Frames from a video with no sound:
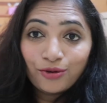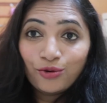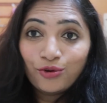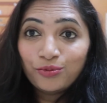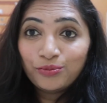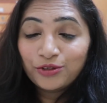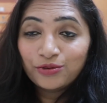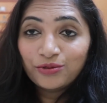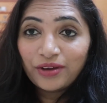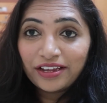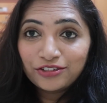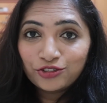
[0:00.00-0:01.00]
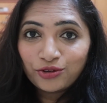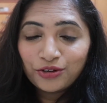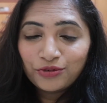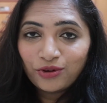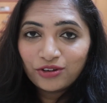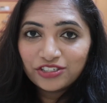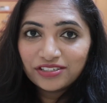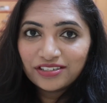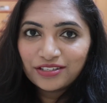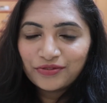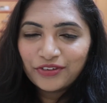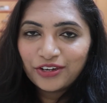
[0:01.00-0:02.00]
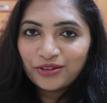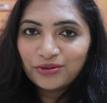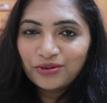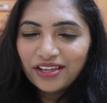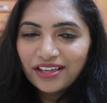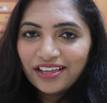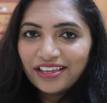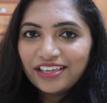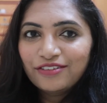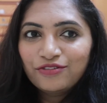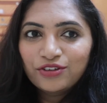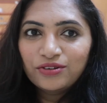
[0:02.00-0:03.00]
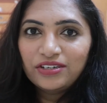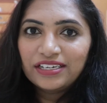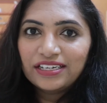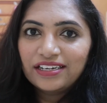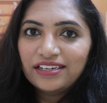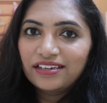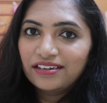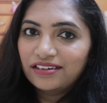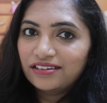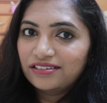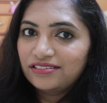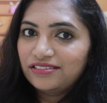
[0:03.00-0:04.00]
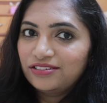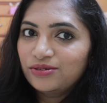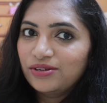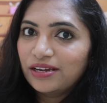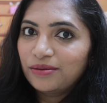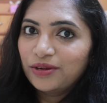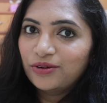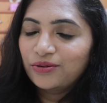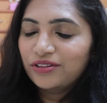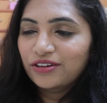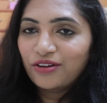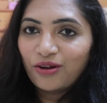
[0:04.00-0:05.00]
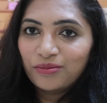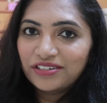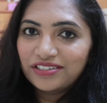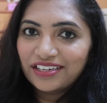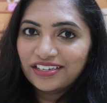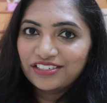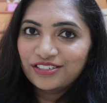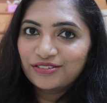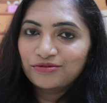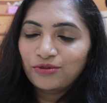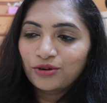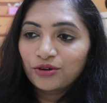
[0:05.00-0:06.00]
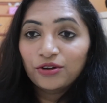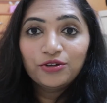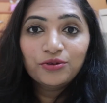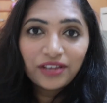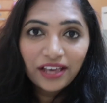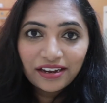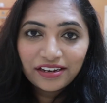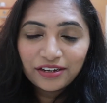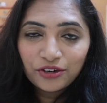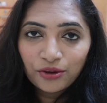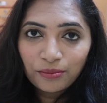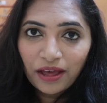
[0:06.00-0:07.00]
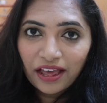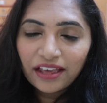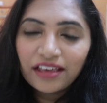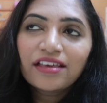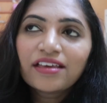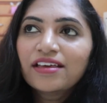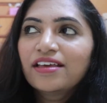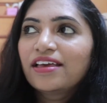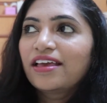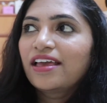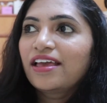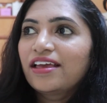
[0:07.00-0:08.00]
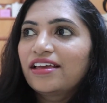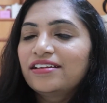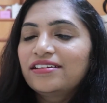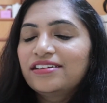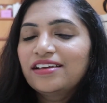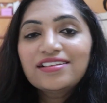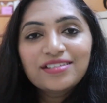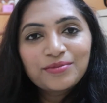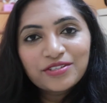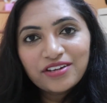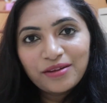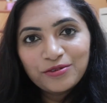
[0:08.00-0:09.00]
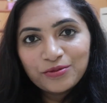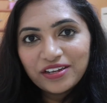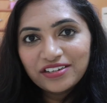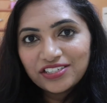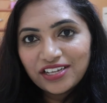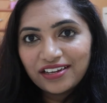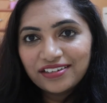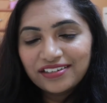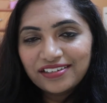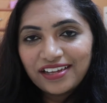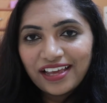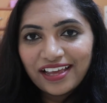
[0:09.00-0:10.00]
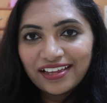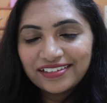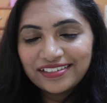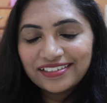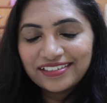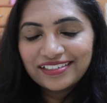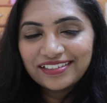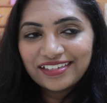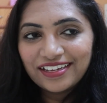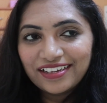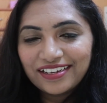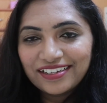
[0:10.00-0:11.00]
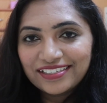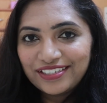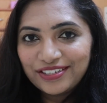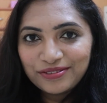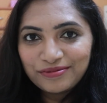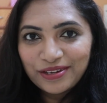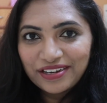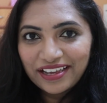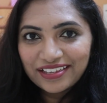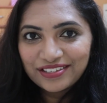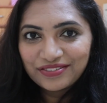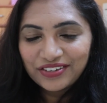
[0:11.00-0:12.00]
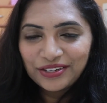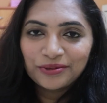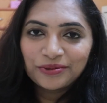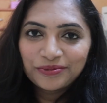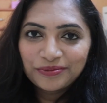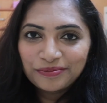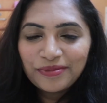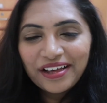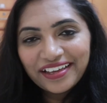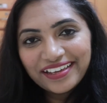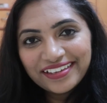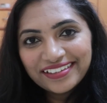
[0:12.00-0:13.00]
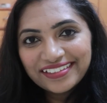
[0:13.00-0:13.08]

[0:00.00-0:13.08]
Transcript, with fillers: Hope you enjoyed watching this video. If you did, do let me know in the comment section what all you carry in your bag. And yeah, subscribe to my channel and see you in my next video. Bye.